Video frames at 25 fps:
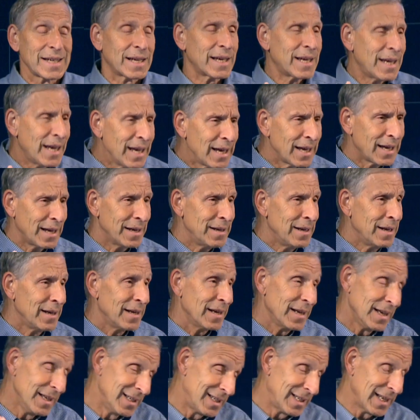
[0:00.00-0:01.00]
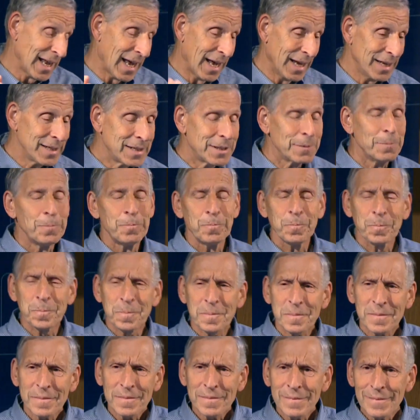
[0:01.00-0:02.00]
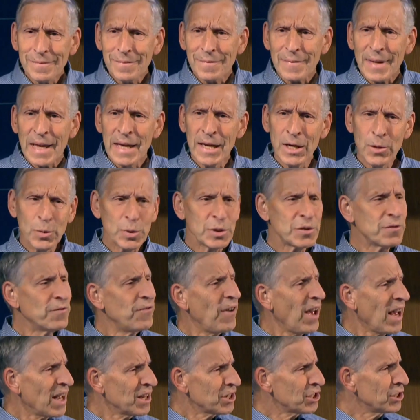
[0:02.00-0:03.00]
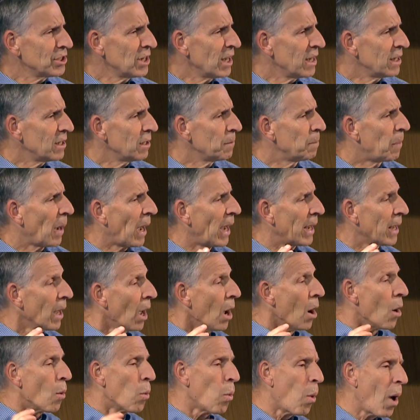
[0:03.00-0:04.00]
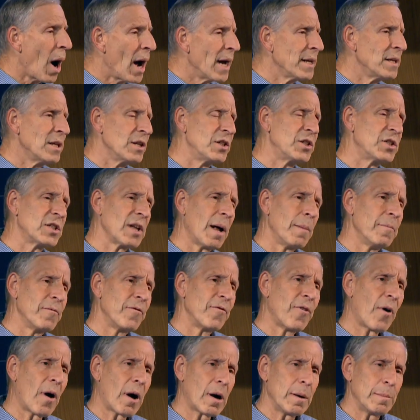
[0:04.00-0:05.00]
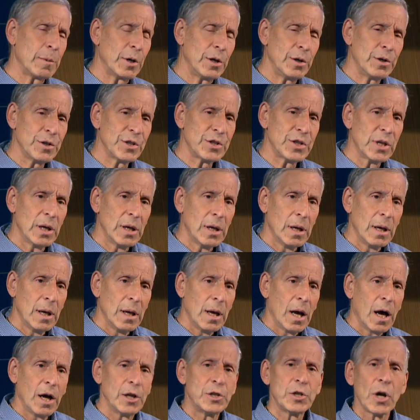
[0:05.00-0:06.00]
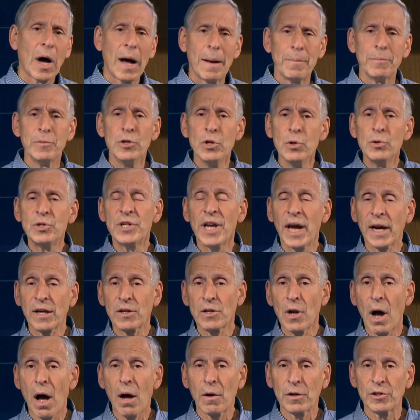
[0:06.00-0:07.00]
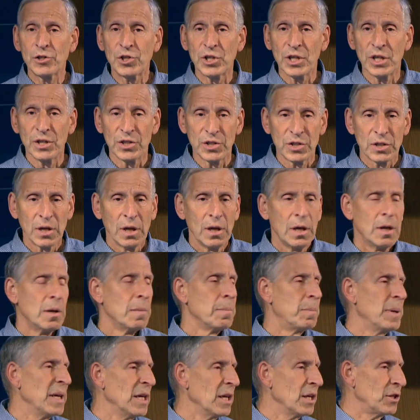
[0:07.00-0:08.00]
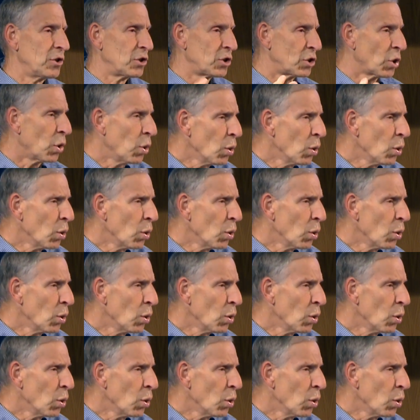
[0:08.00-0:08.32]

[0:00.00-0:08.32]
As a kid, he says, he was fascinated by why did some farmers adopt new technologies, be it